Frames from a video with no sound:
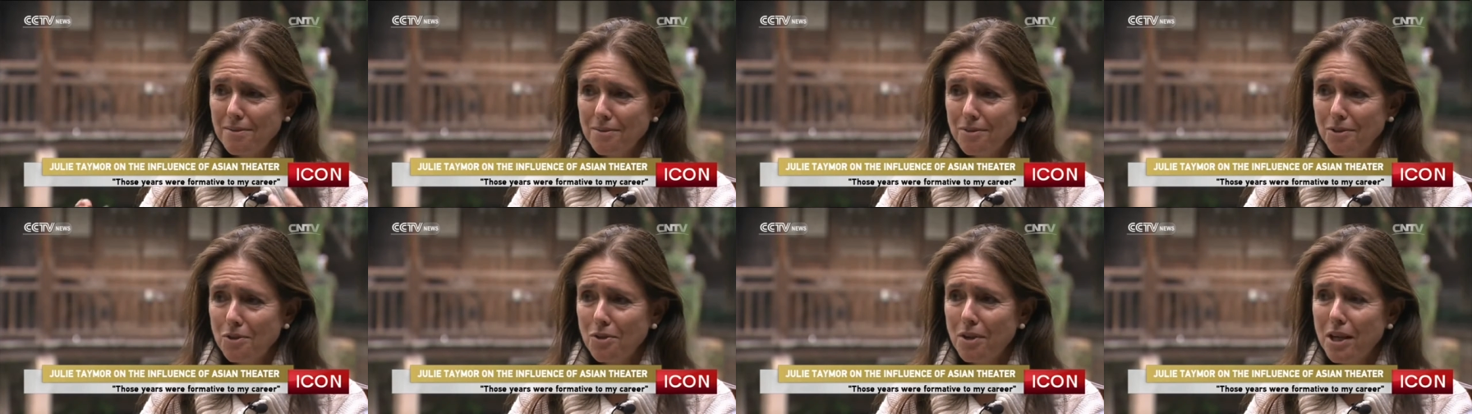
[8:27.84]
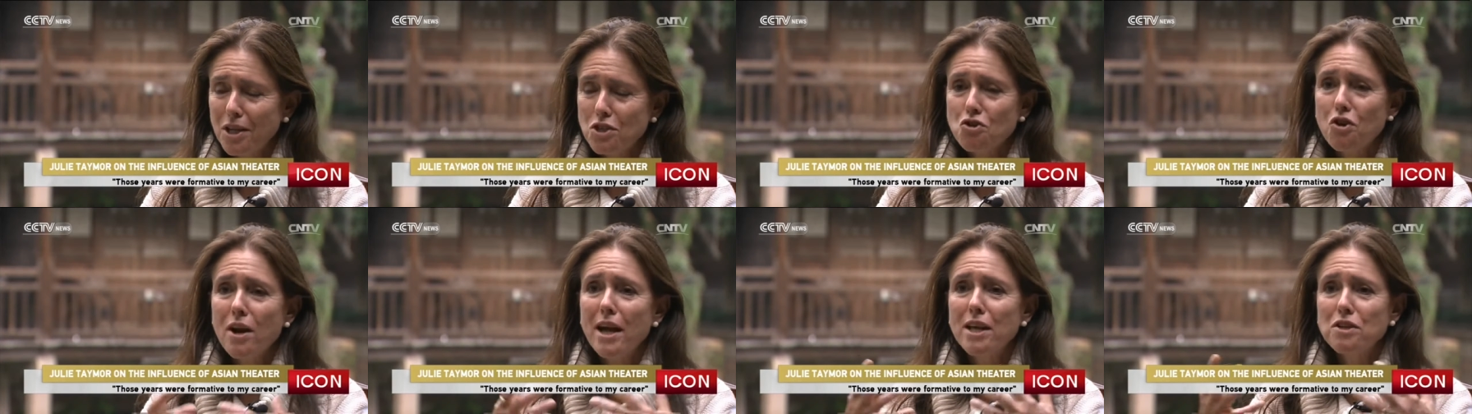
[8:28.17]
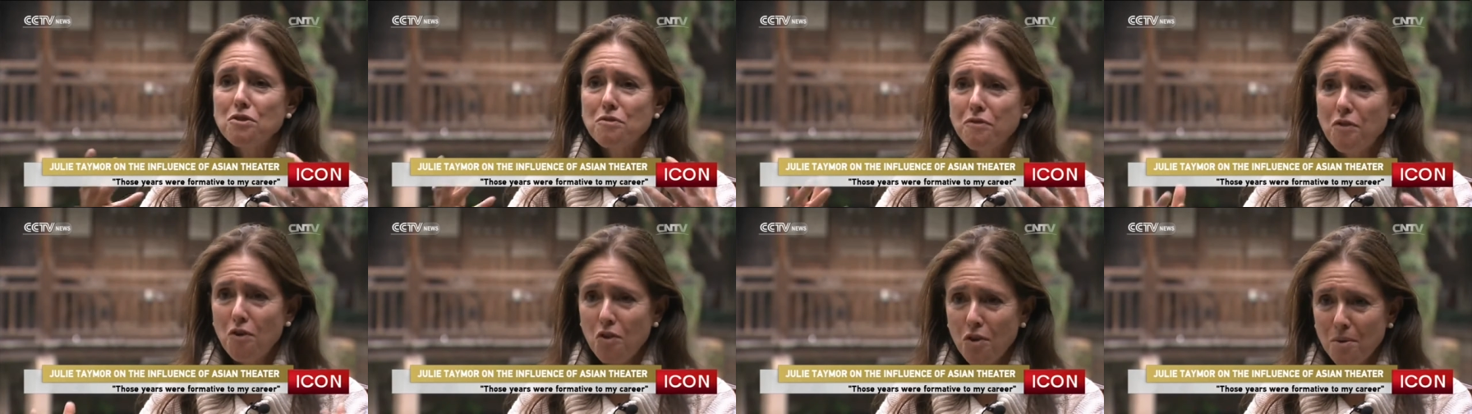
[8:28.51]
you get
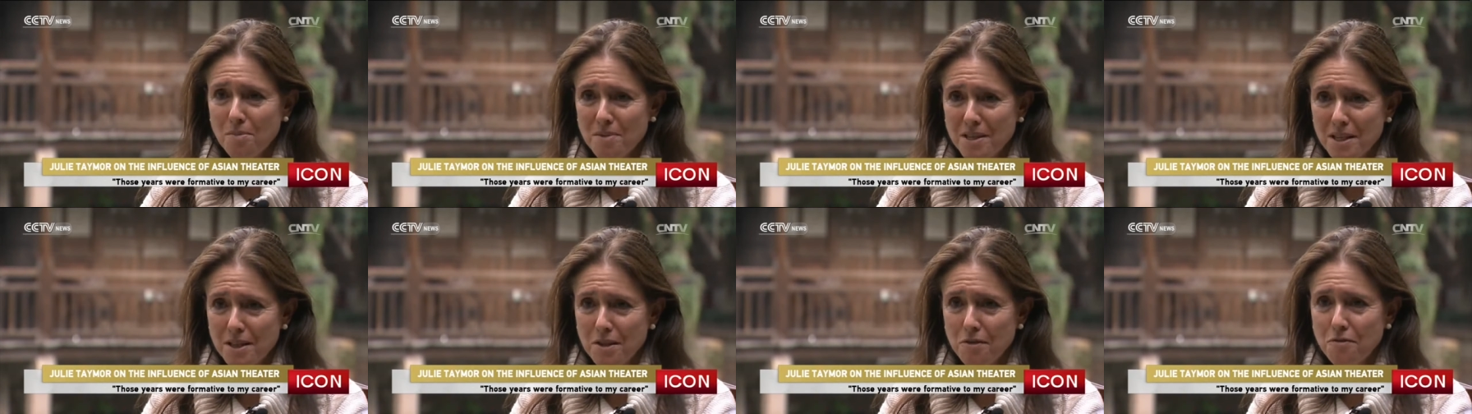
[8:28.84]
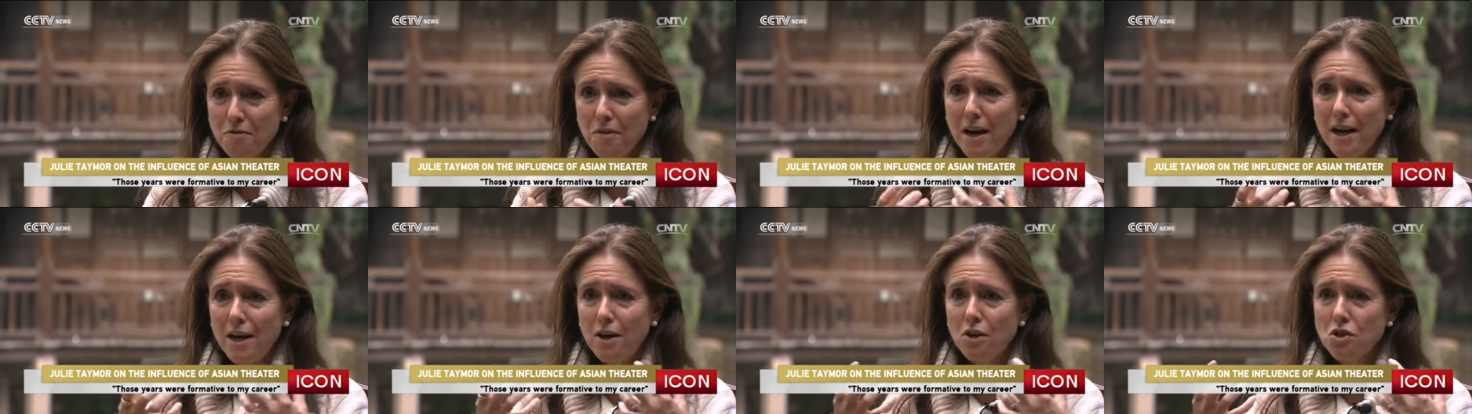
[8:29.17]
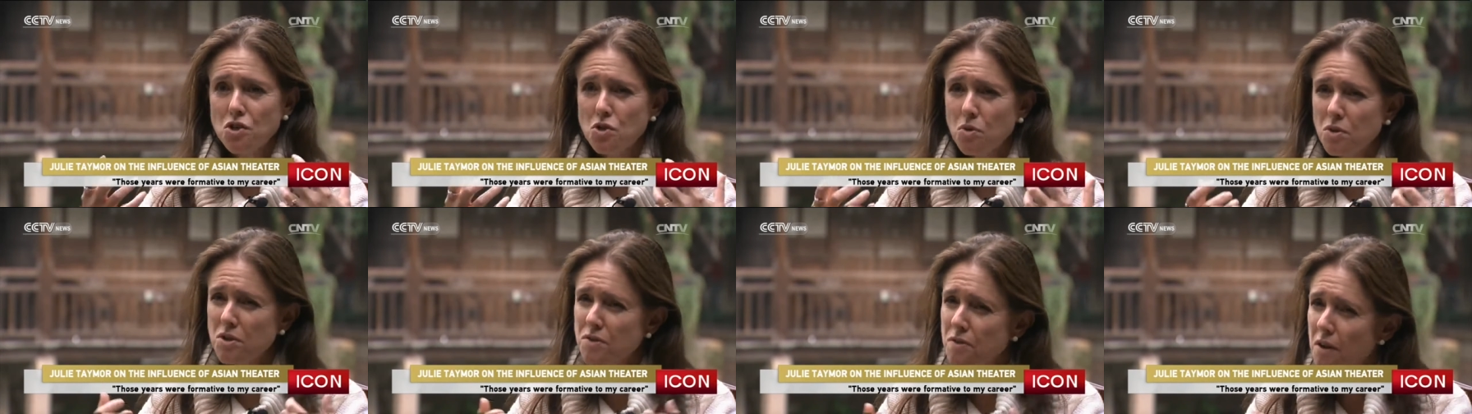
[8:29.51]
transformed in the fire.
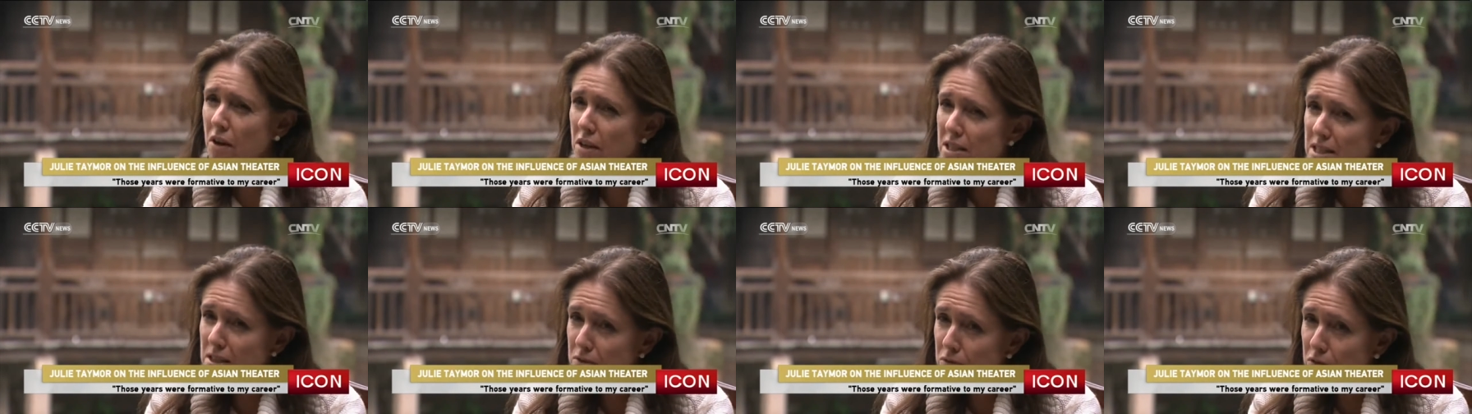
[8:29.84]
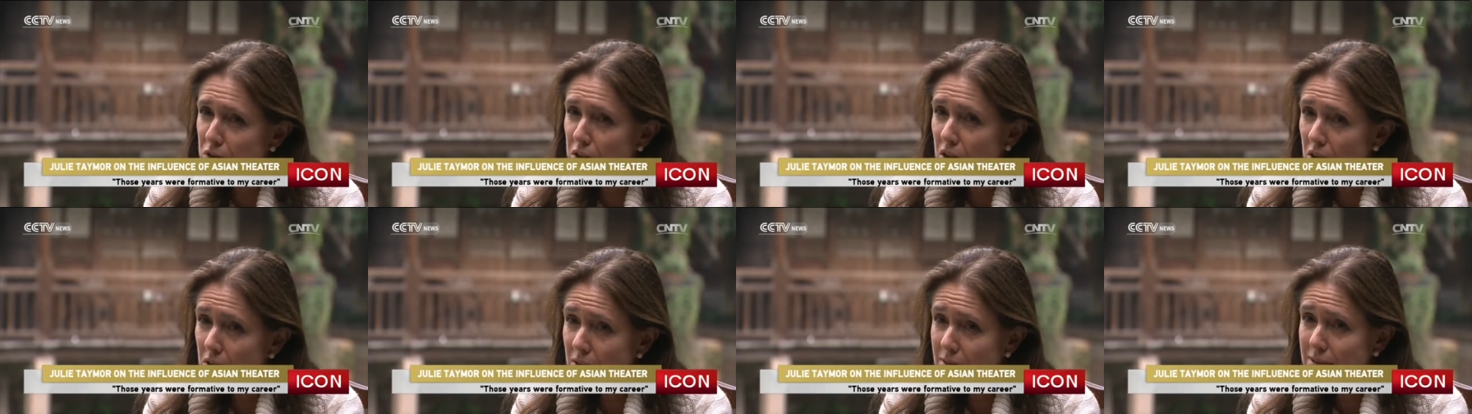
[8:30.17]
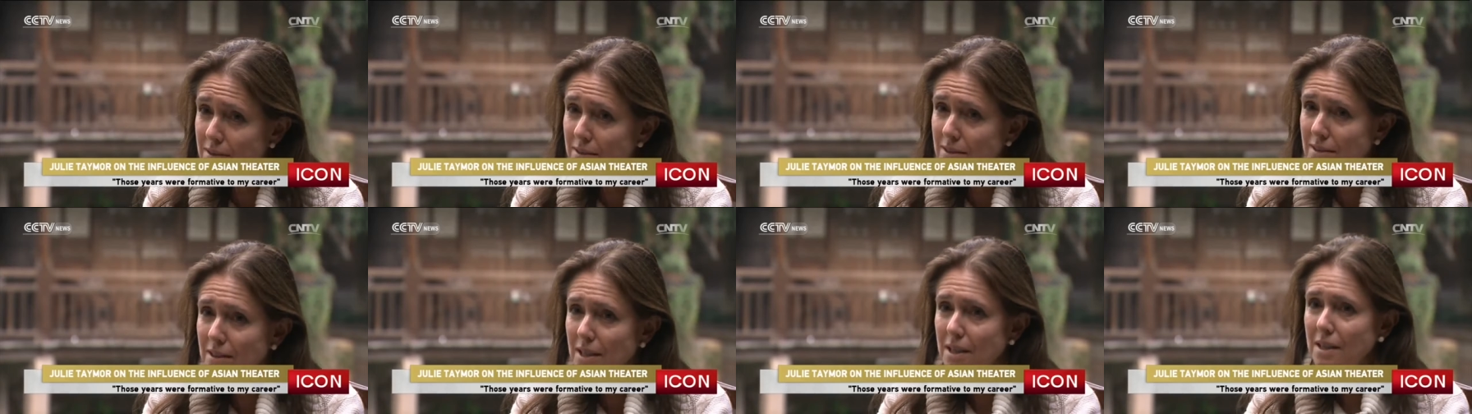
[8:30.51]
So it was very difficult,
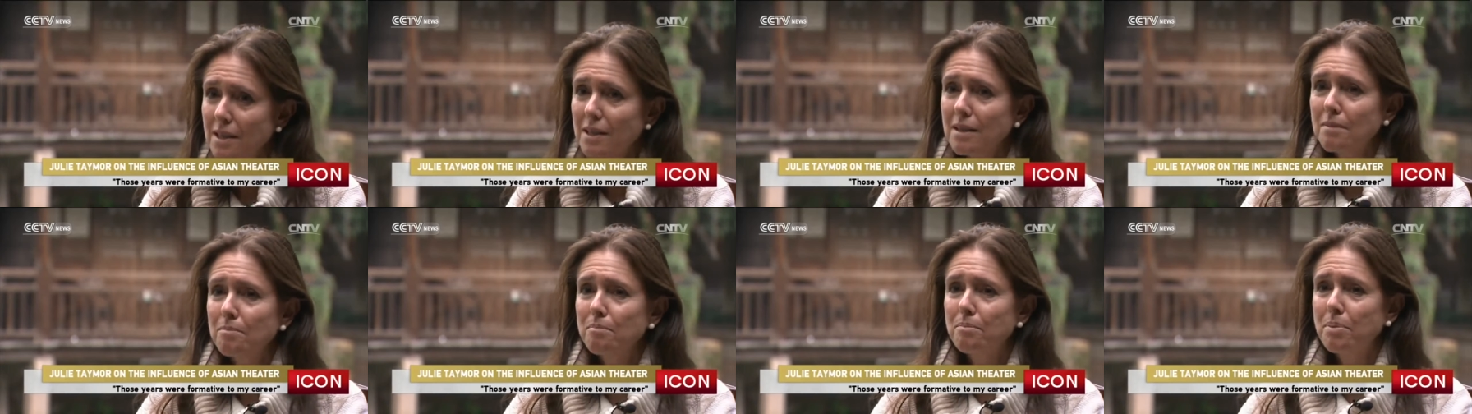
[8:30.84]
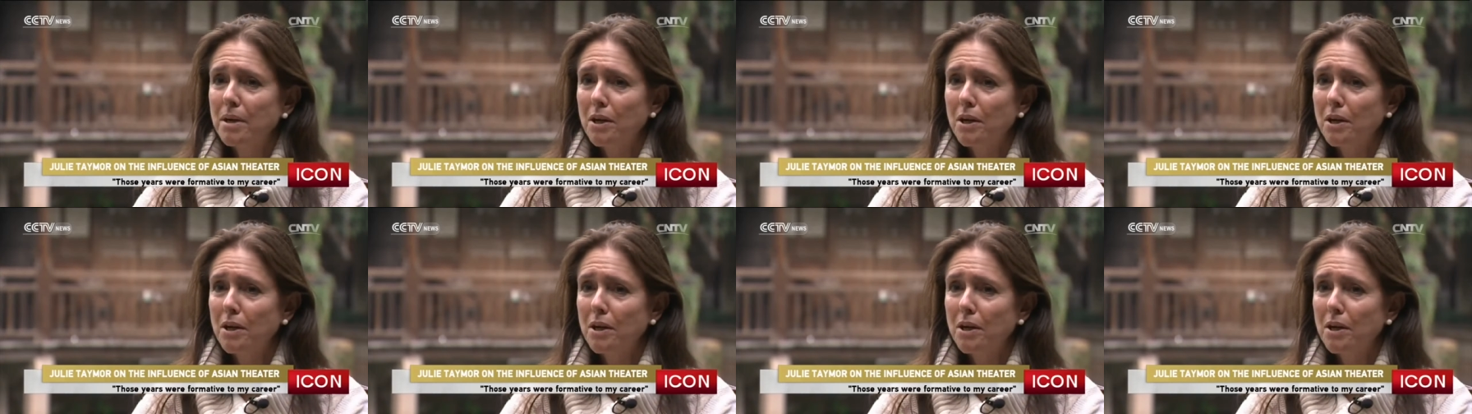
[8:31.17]
mm.